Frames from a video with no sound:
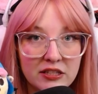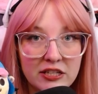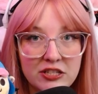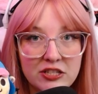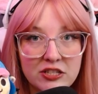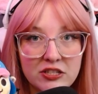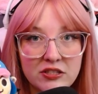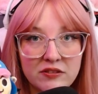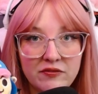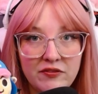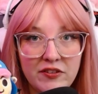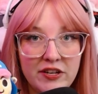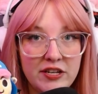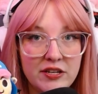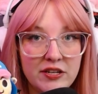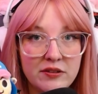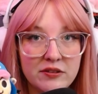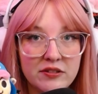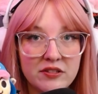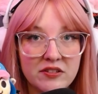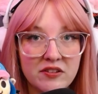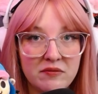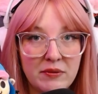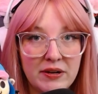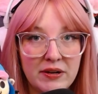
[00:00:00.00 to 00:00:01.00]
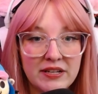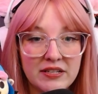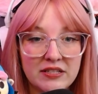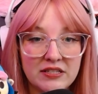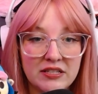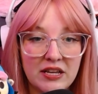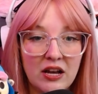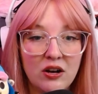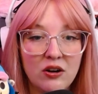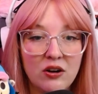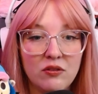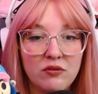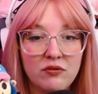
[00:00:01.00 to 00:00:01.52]
just videos of
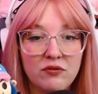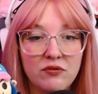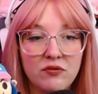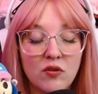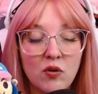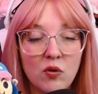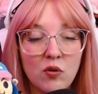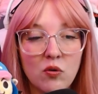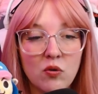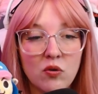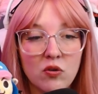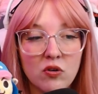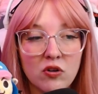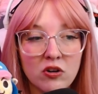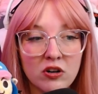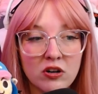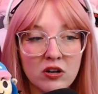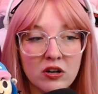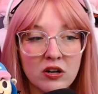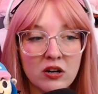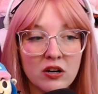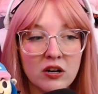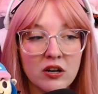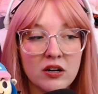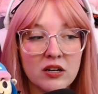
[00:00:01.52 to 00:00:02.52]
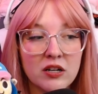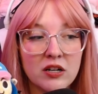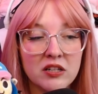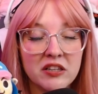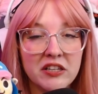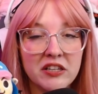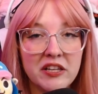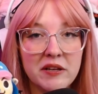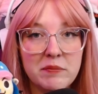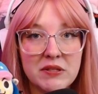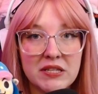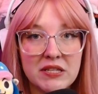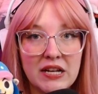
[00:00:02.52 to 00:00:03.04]
myself or
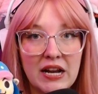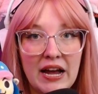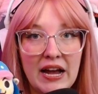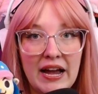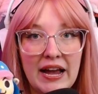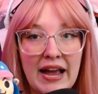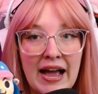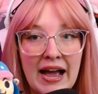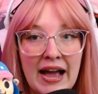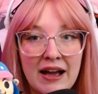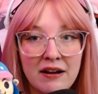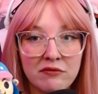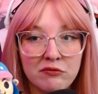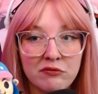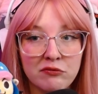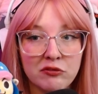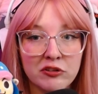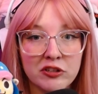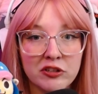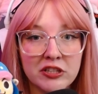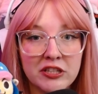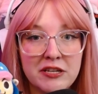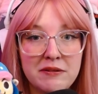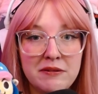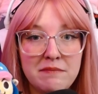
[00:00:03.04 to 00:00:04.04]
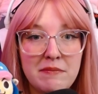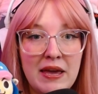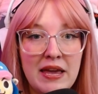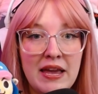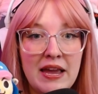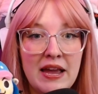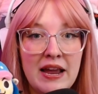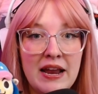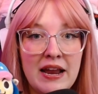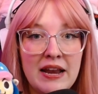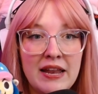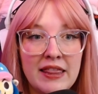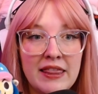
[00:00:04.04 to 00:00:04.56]
clips that I have really
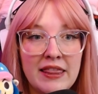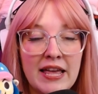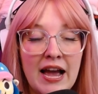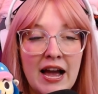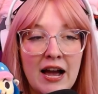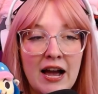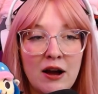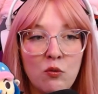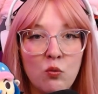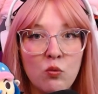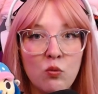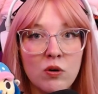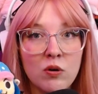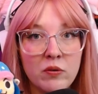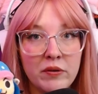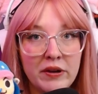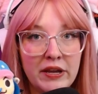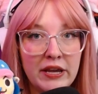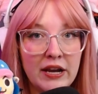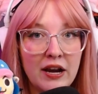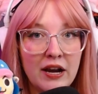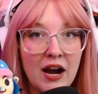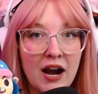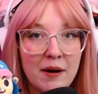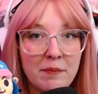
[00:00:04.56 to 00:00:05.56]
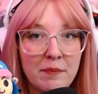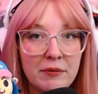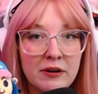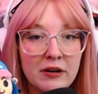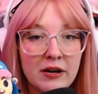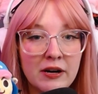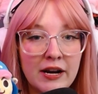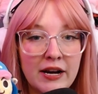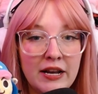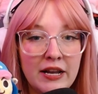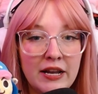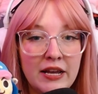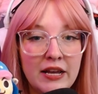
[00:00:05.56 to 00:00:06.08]
made that won't get
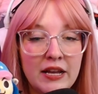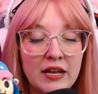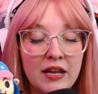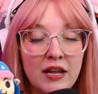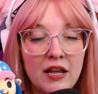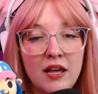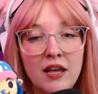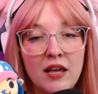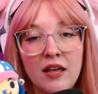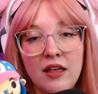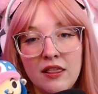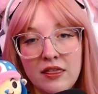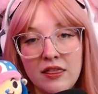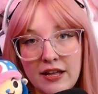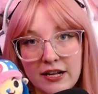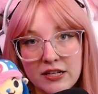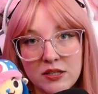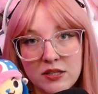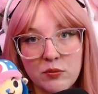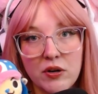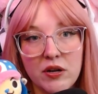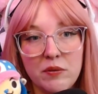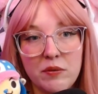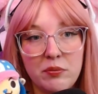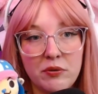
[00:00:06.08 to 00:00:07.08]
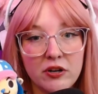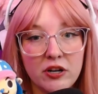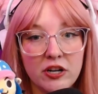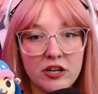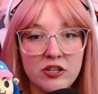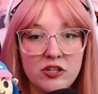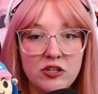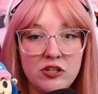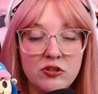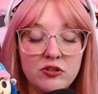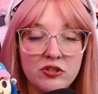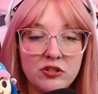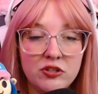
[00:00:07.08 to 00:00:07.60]
copyrighted. That's what I put on
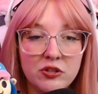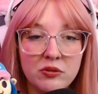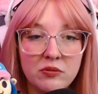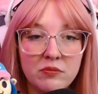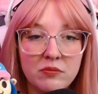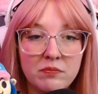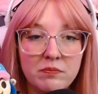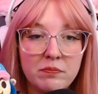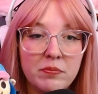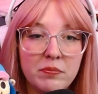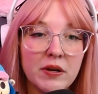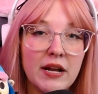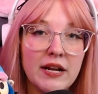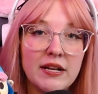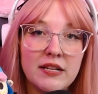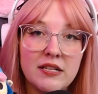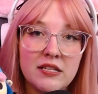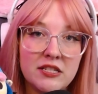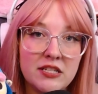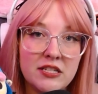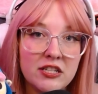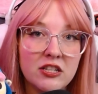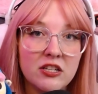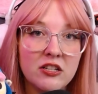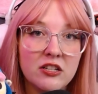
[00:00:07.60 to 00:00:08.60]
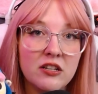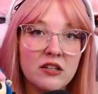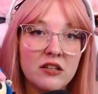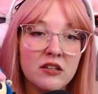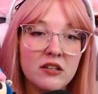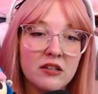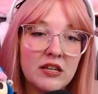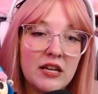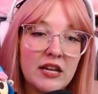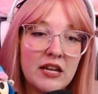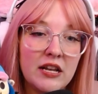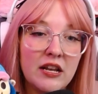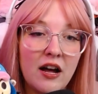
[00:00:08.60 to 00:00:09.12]
YouTube. But I still
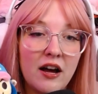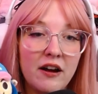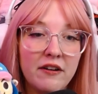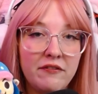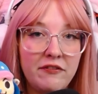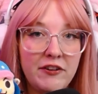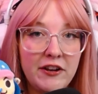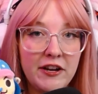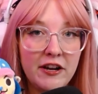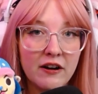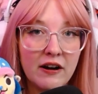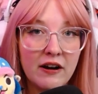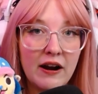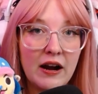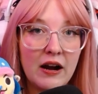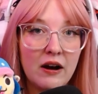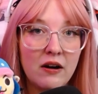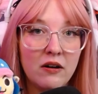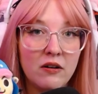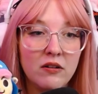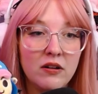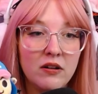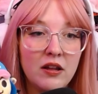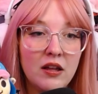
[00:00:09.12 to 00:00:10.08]
cannot figure out